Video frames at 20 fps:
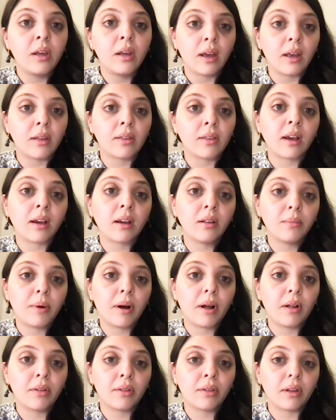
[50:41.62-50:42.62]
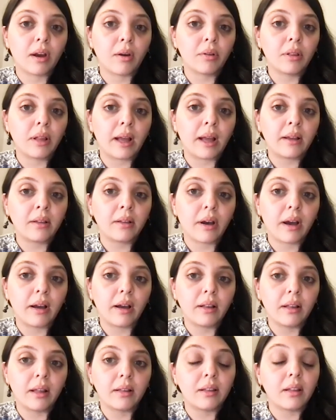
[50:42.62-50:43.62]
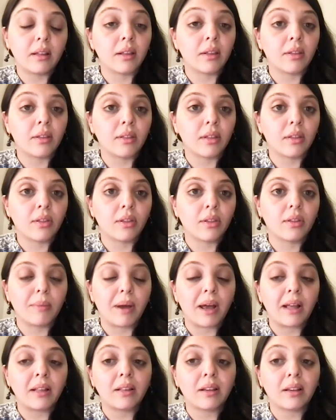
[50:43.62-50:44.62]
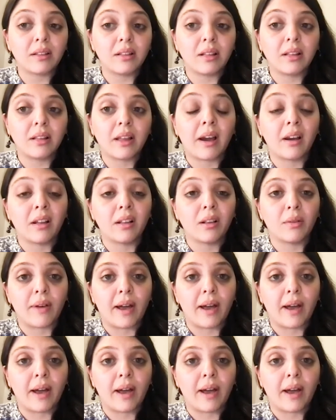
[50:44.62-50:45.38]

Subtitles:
A second policy I would like to highlight is the systematic denial of